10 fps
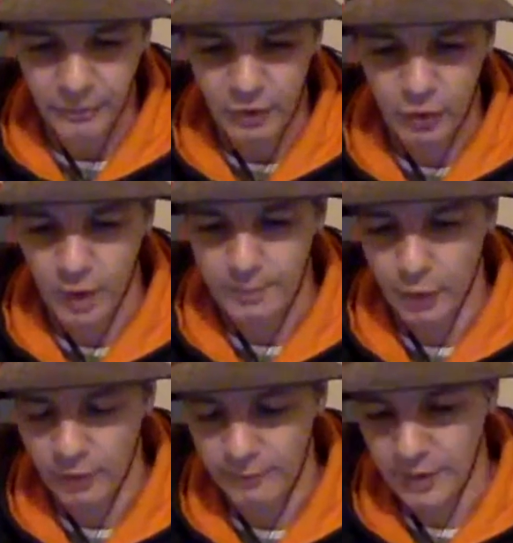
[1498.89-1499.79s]

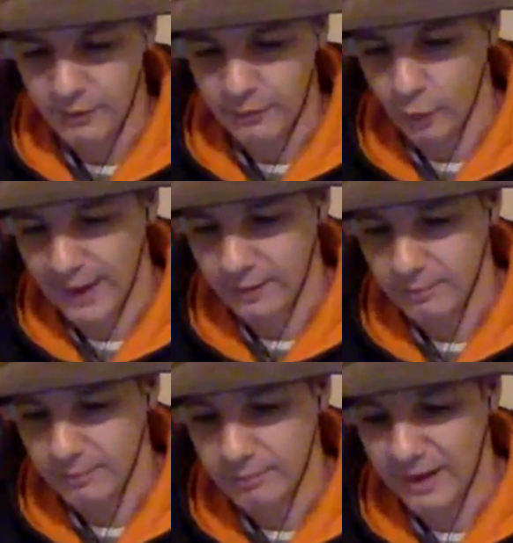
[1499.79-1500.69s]
Tuopu at fullback
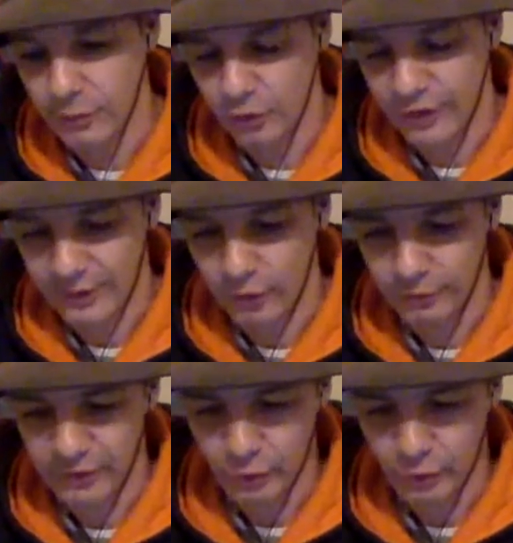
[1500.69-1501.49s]
made 4 tackles, missed